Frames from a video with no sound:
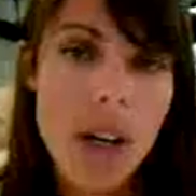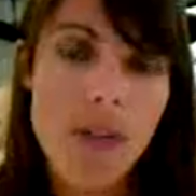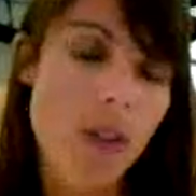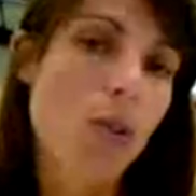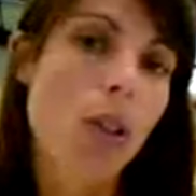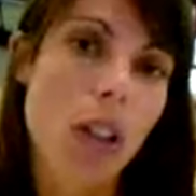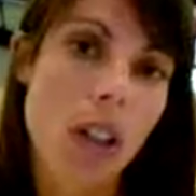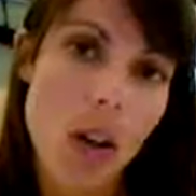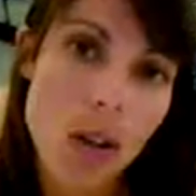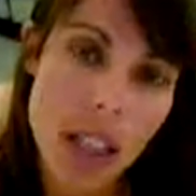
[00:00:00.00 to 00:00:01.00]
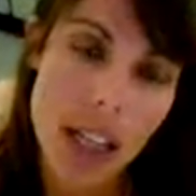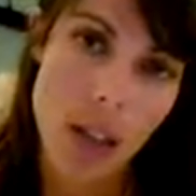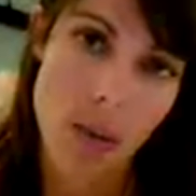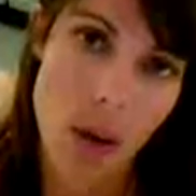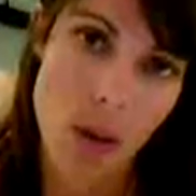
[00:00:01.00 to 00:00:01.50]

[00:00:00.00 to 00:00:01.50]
But if you look closely at the